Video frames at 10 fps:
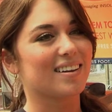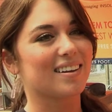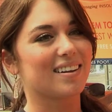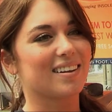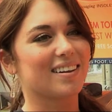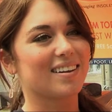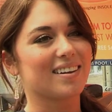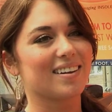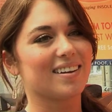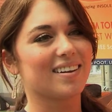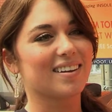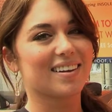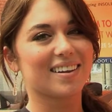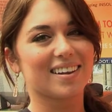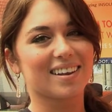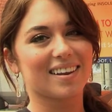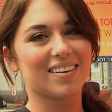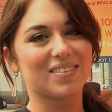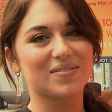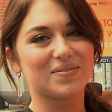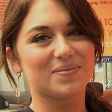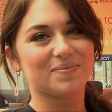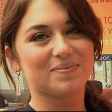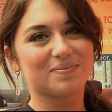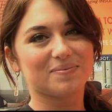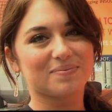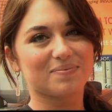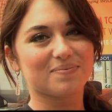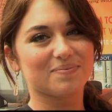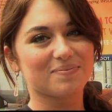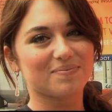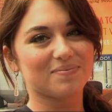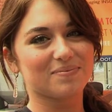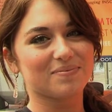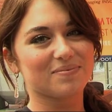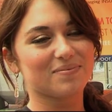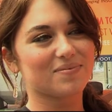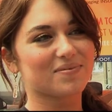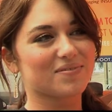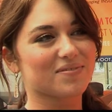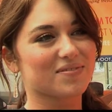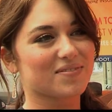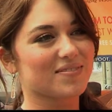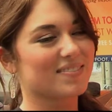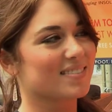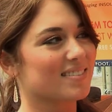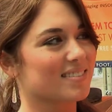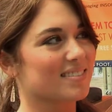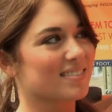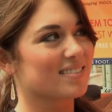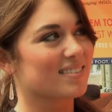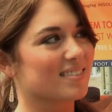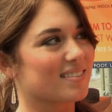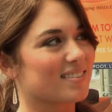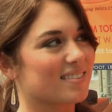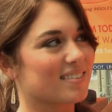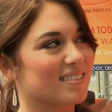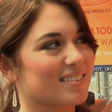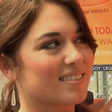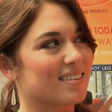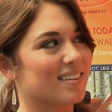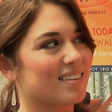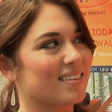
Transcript: (silent)